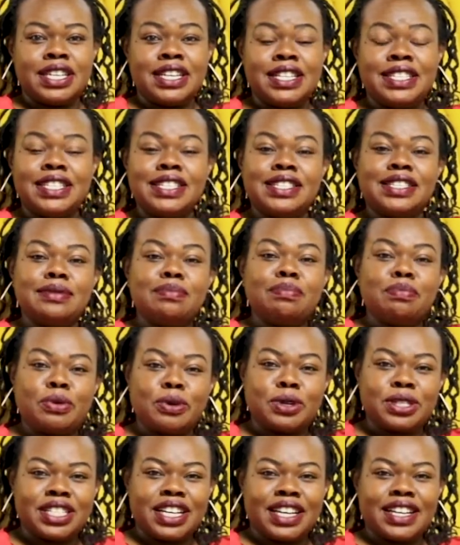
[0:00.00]
it is
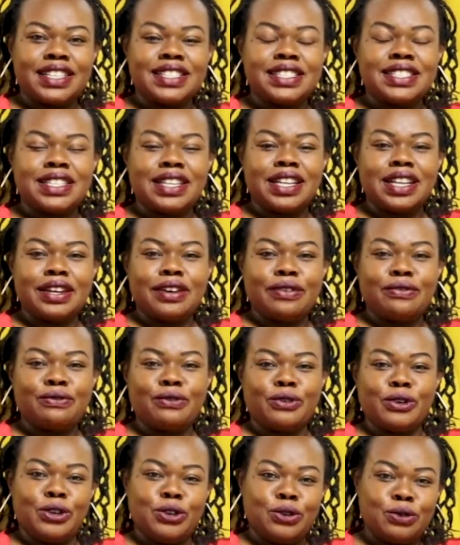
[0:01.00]
important
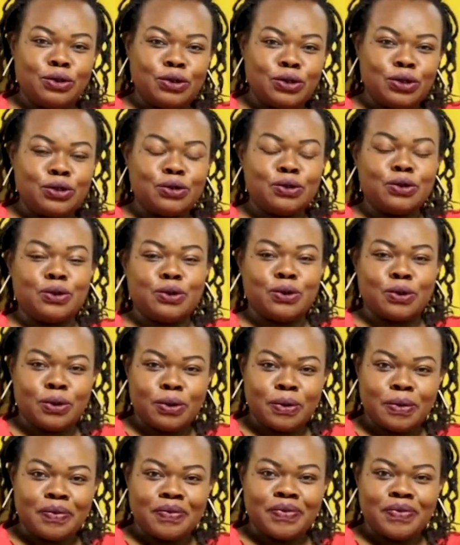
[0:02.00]
for you to know